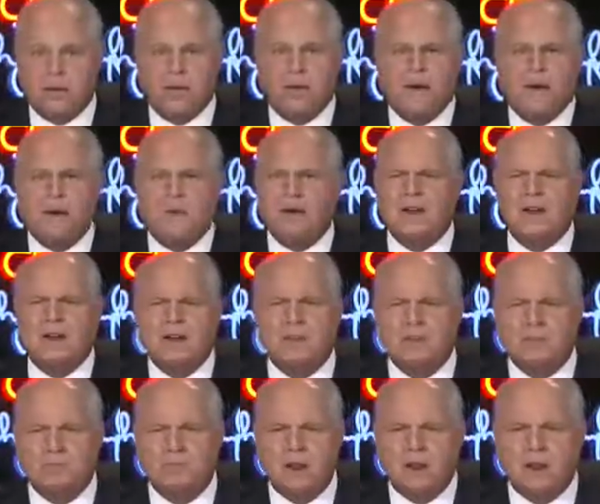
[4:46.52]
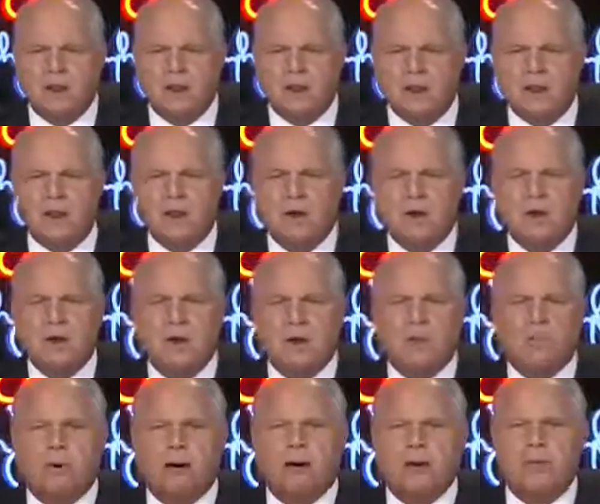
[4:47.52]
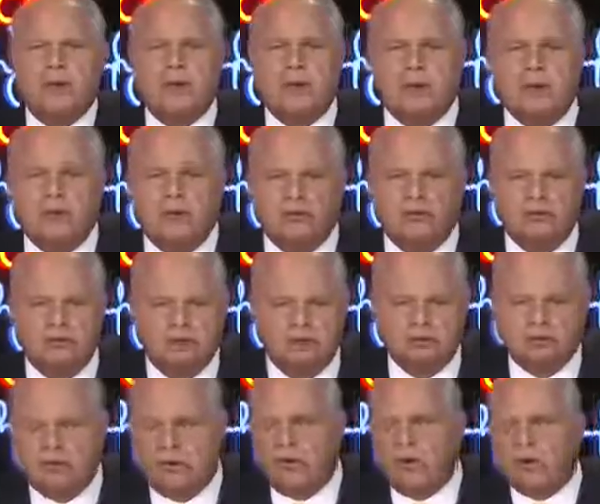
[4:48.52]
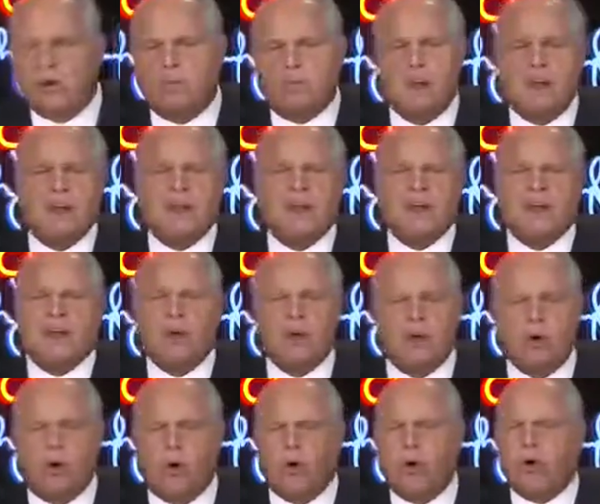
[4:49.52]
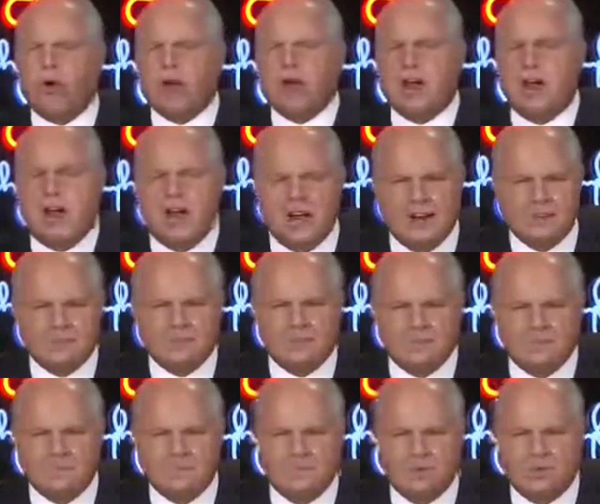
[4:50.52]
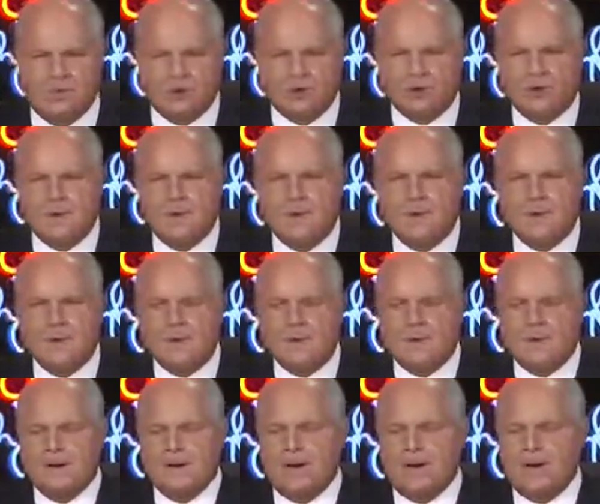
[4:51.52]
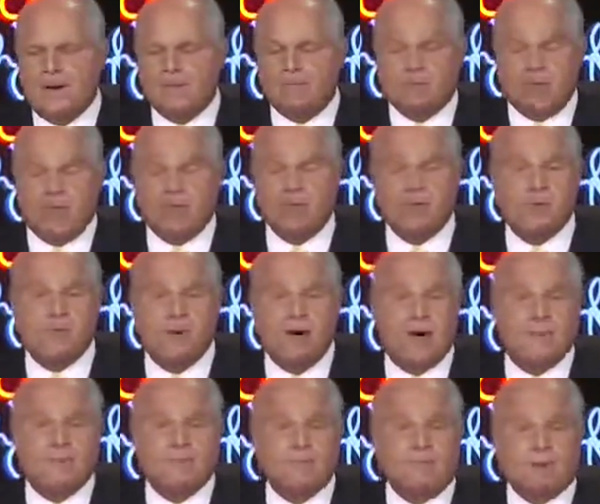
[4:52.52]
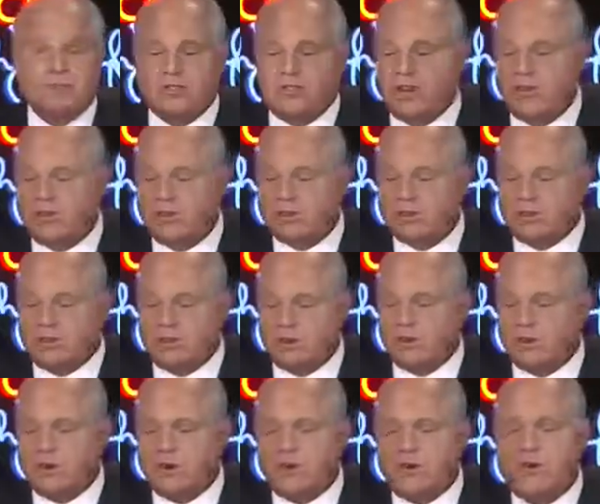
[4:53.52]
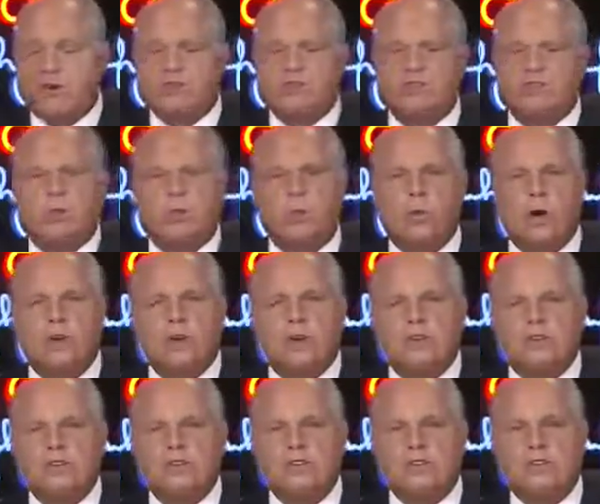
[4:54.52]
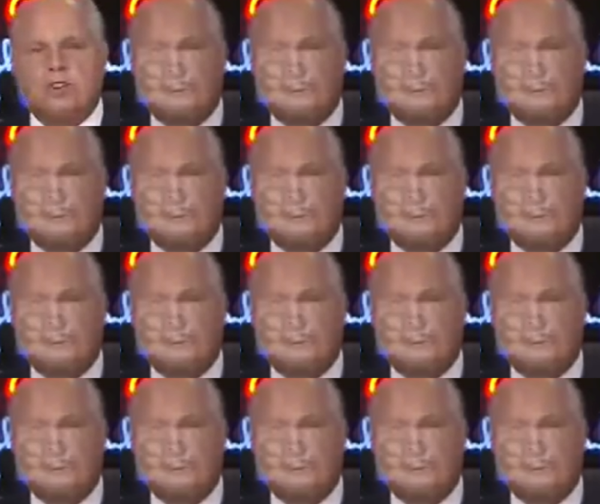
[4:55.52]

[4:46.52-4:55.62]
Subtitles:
for him. Obama had the media. Obama had the judiciary. Obama had all kinds of support. At an Obama press conference, a typical question, what